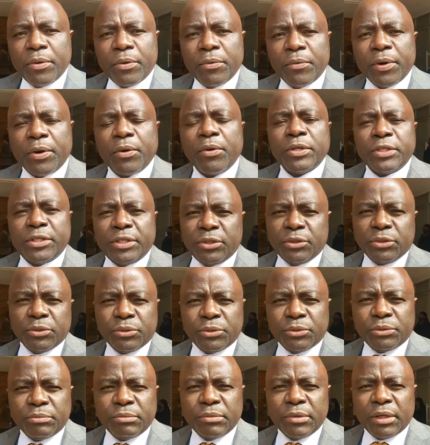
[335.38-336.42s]
we
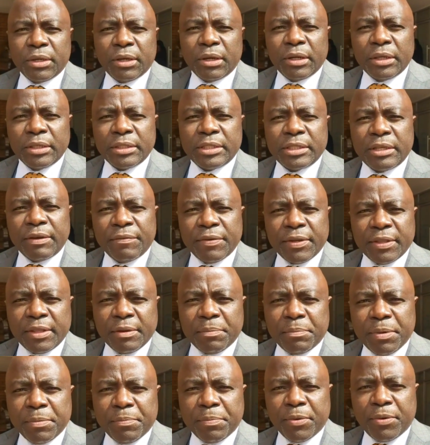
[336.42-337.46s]
continue serving
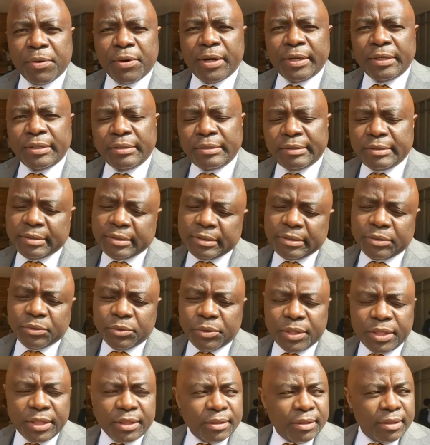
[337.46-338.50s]
the people and
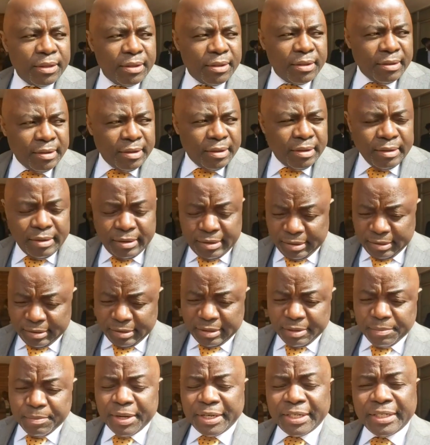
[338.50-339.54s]
doing
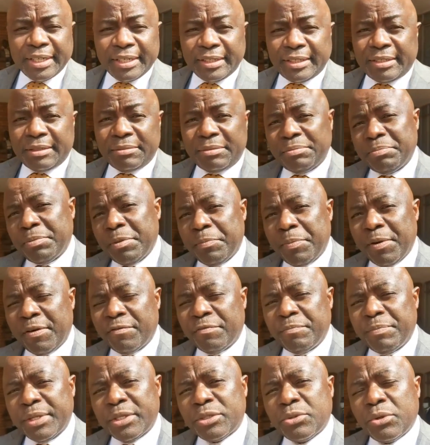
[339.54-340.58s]
the mandate
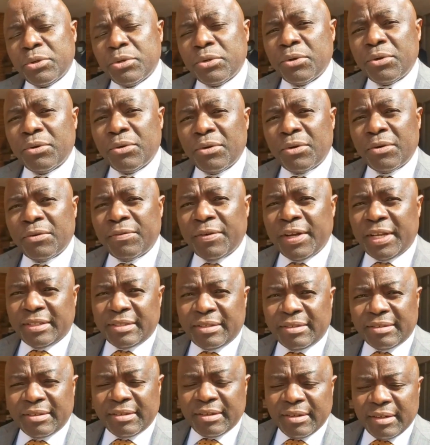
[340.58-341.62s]
people have bestowed on all of
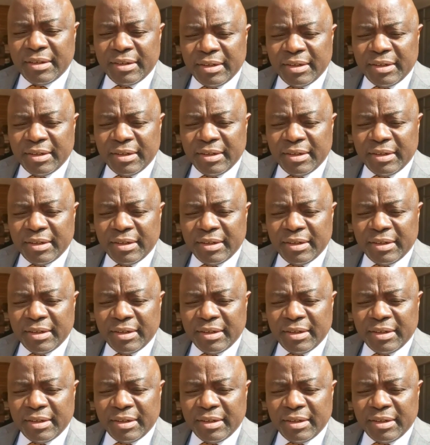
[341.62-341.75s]
us.